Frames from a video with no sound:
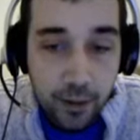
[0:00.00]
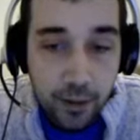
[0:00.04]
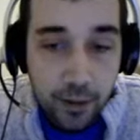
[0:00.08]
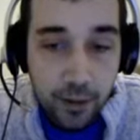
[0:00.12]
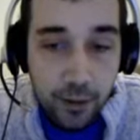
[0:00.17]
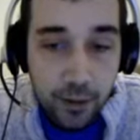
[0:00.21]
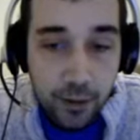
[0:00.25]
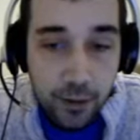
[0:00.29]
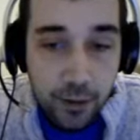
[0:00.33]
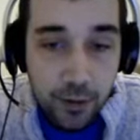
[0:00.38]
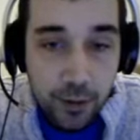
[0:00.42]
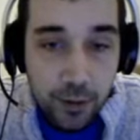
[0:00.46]

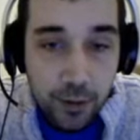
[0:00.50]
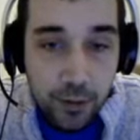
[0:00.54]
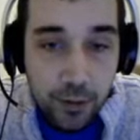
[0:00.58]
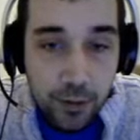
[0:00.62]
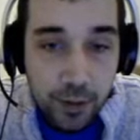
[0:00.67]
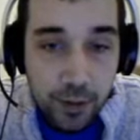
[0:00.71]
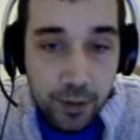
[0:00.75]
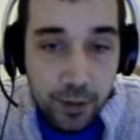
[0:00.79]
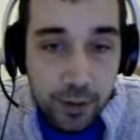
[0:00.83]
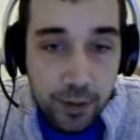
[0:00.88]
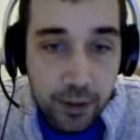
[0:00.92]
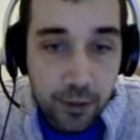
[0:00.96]
So,
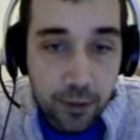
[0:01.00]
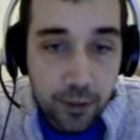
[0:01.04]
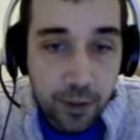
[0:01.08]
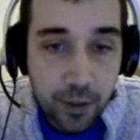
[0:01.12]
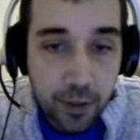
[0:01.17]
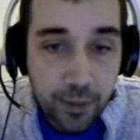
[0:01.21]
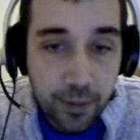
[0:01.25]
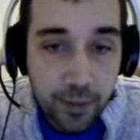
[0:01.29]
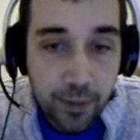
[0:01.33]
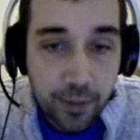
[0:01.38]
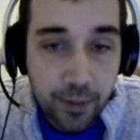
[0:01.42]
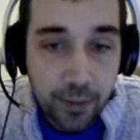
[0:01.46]
let's cook
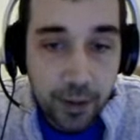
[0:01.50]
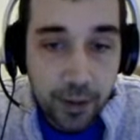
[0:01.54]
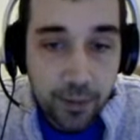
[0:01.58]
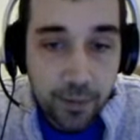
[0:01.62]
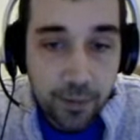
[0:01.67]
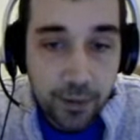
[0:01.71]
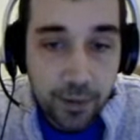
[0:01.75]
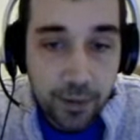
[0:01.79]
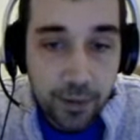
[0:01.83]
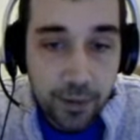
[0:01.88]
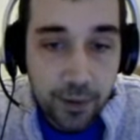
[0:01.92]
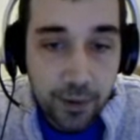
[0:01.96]
up the bucket
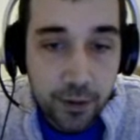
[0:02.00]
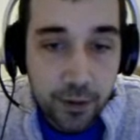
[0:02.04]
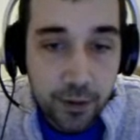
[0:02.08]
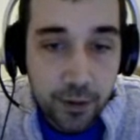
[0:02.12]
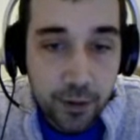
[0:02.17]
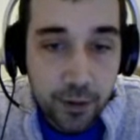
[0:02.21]
first.